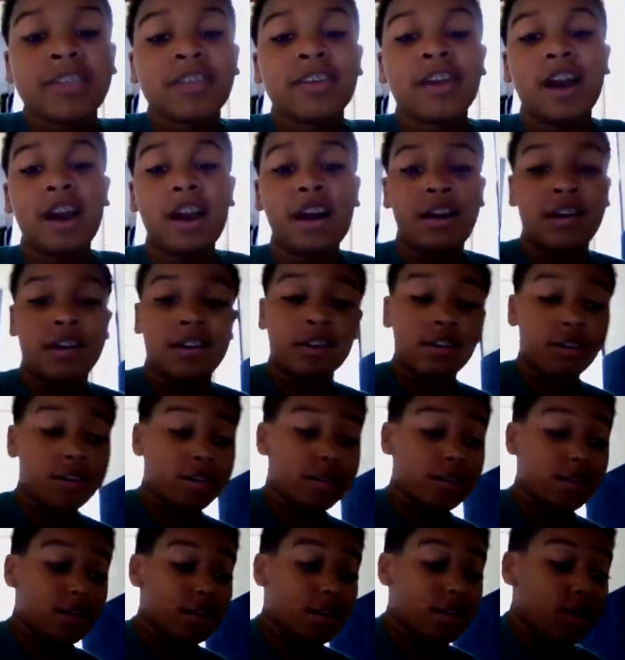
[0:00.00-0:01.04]
Young,
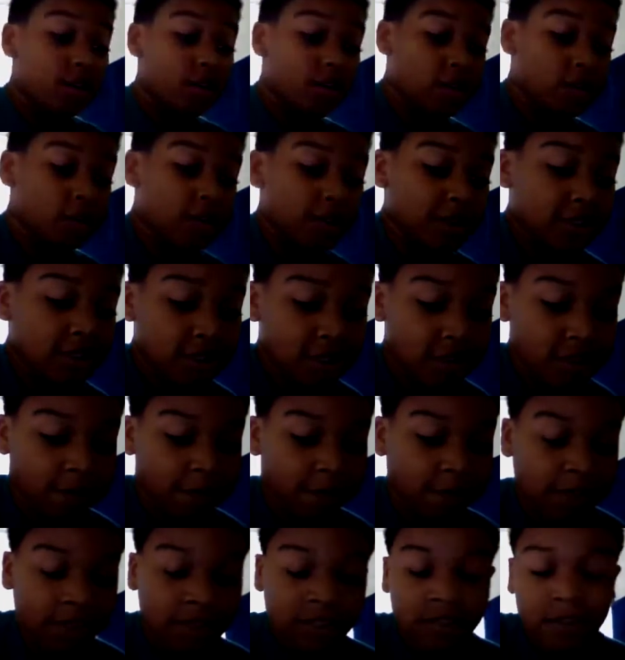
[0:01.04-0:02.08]
going to the
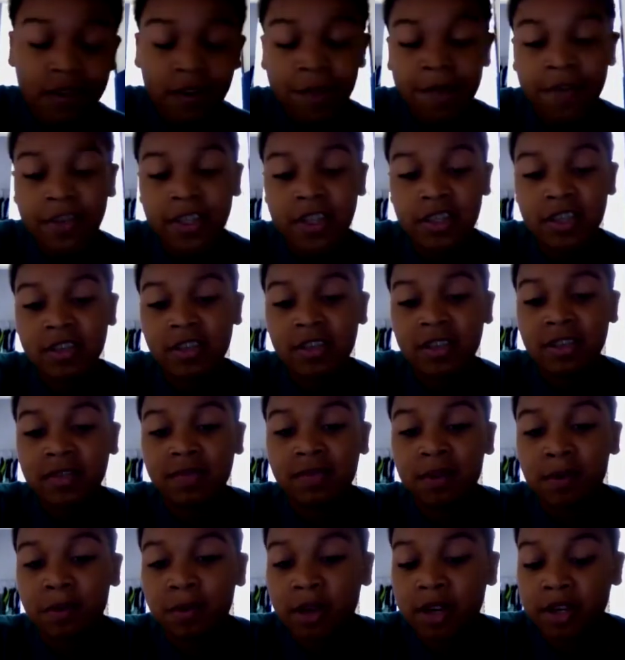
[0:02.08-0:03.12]
Philadelphia Eagles
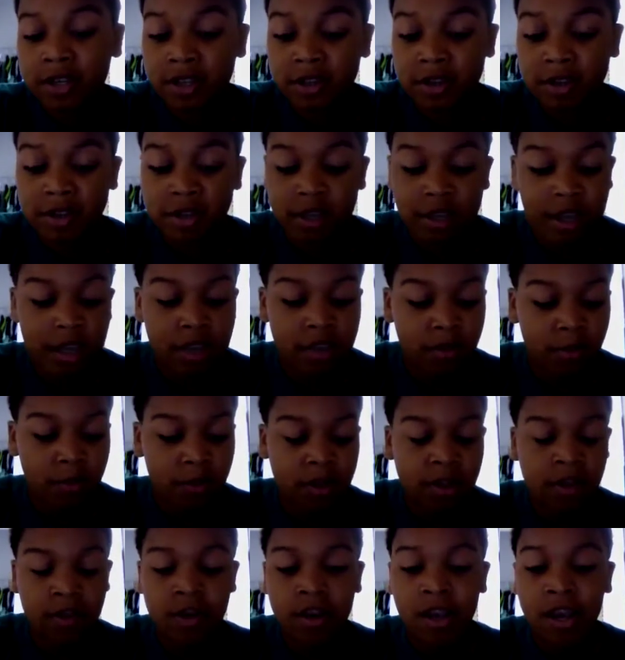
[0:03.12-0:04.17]
for 1 year. He has a
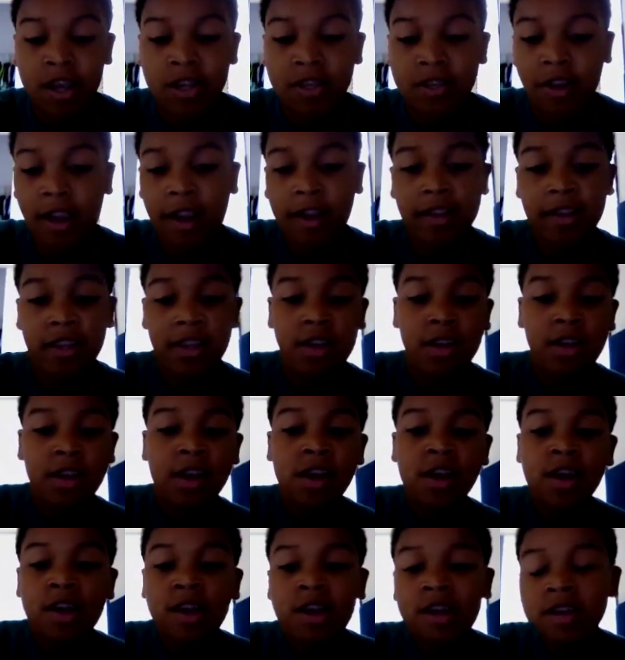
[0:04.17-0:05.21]
1-year contract there.
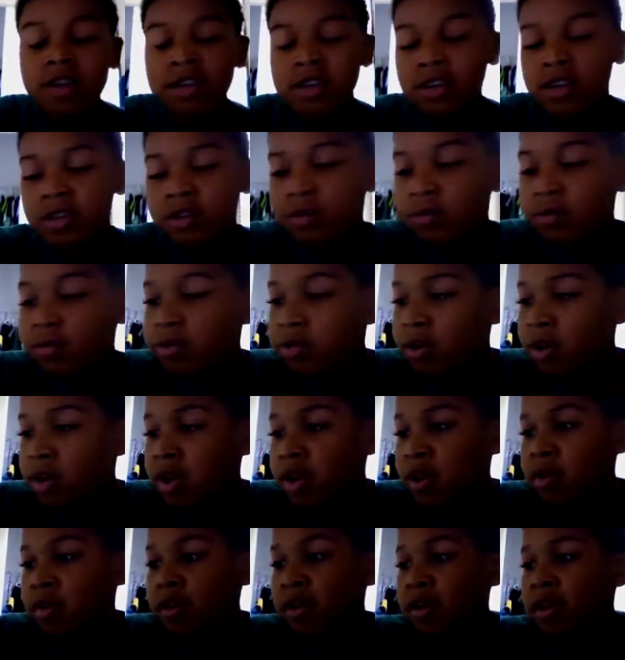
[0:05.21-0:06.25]

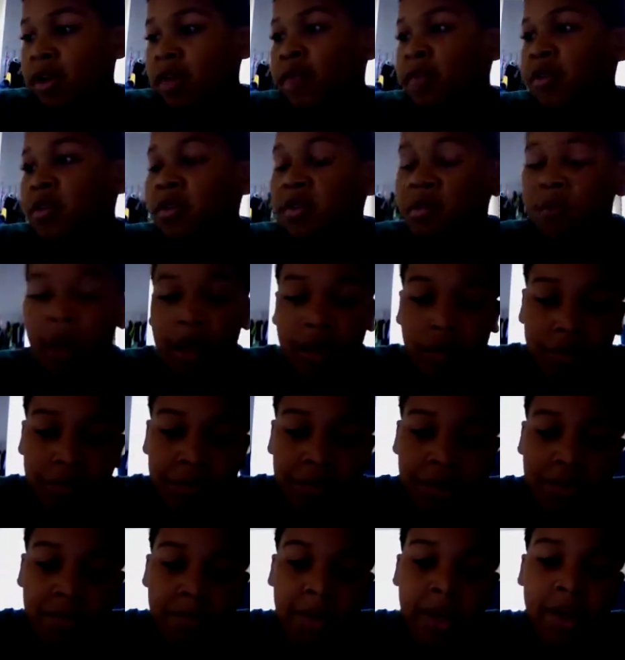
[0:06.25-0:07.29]
You never know. Michael
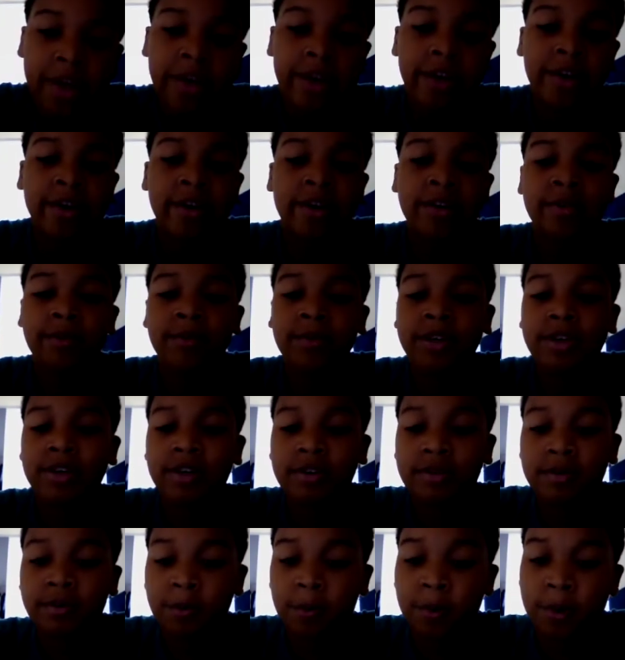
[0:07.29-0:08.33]
Vick may get hurt one
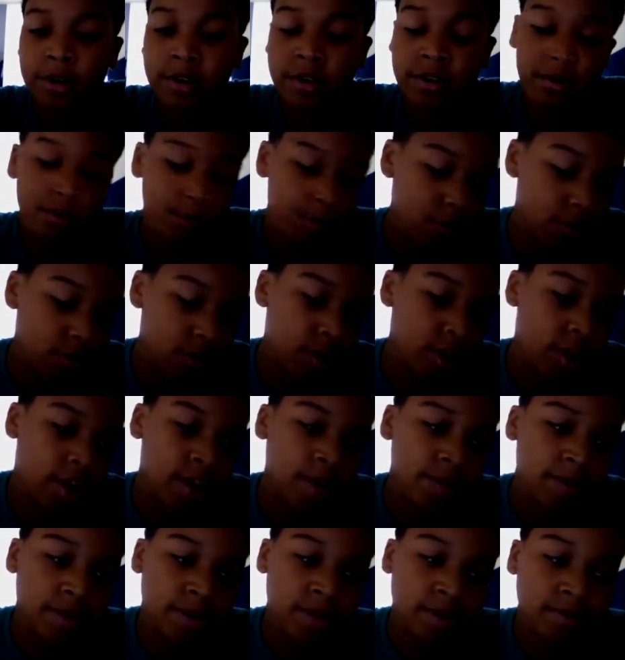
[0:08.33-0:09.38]

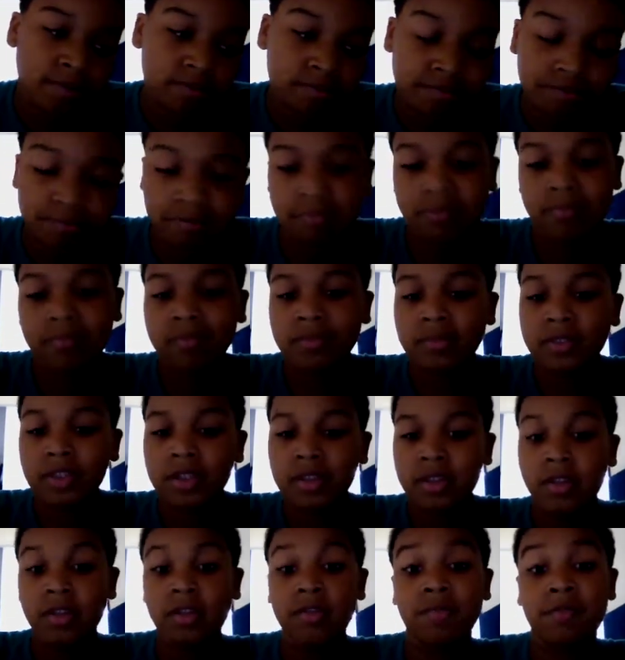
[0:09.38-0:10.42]
game, and
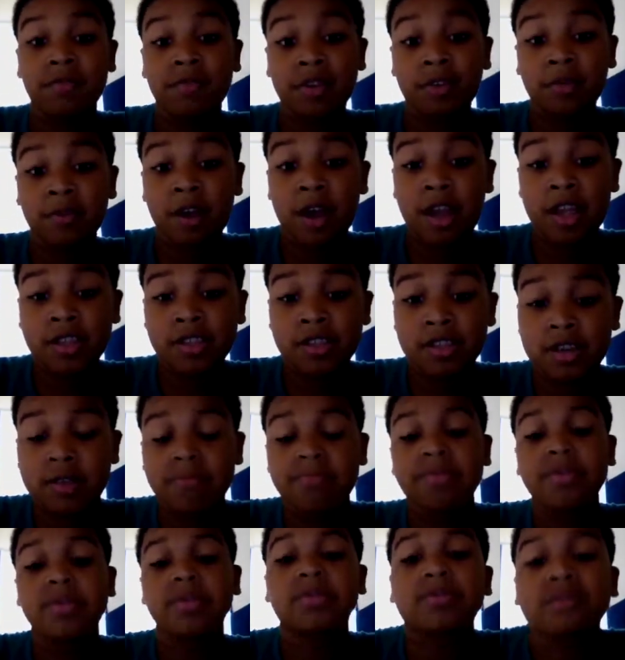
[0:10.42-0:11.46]
VY
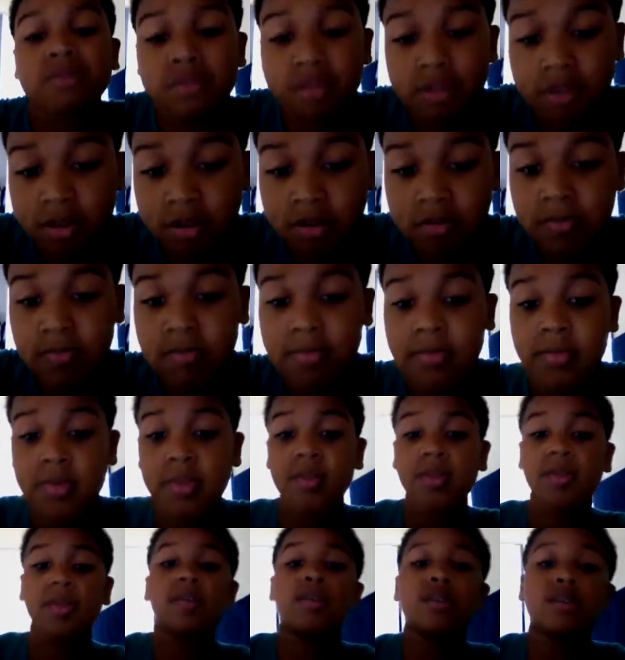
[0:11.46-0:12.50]
steps in, you know,
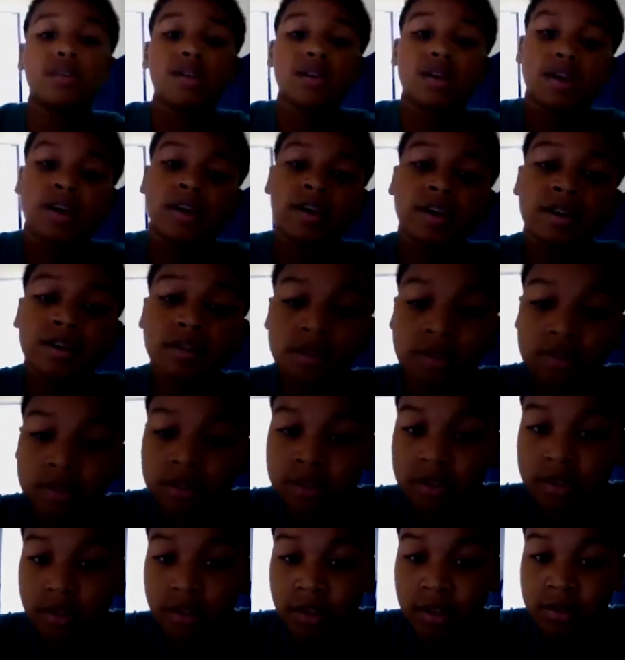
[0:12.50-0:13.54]
and
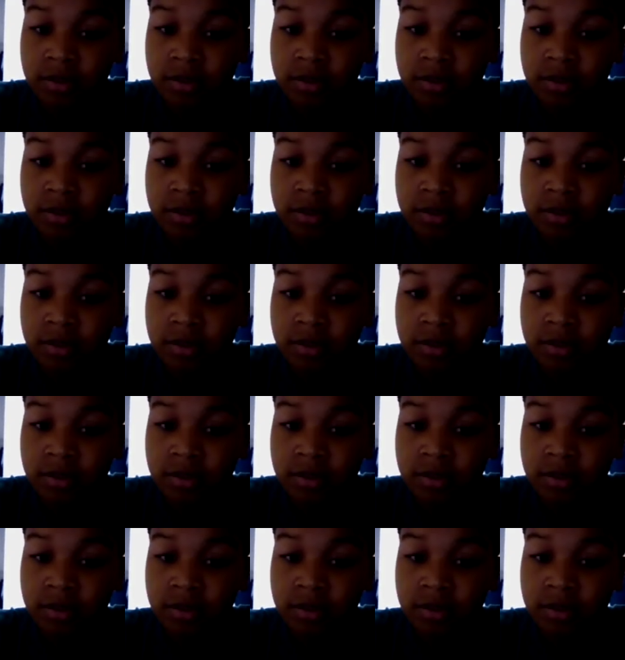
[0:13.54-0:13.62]
just